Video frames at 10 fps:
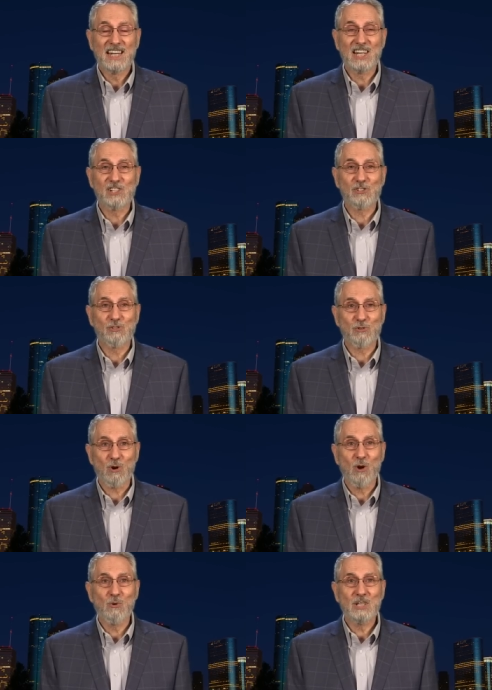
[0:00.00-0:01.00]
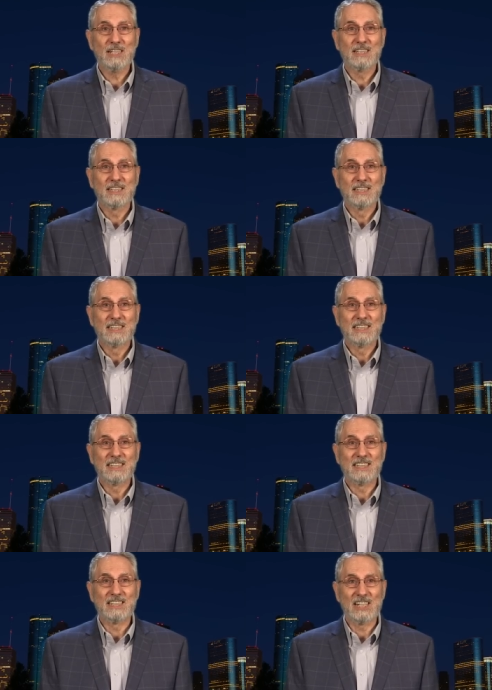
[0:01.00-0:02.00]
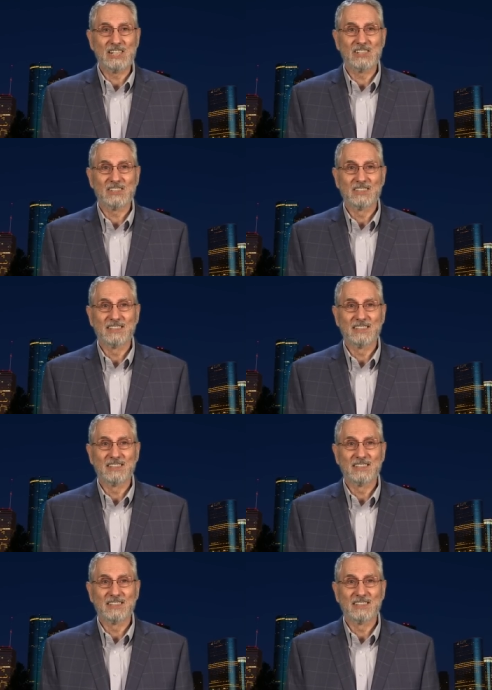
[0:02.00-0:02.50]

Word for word: is drawing near.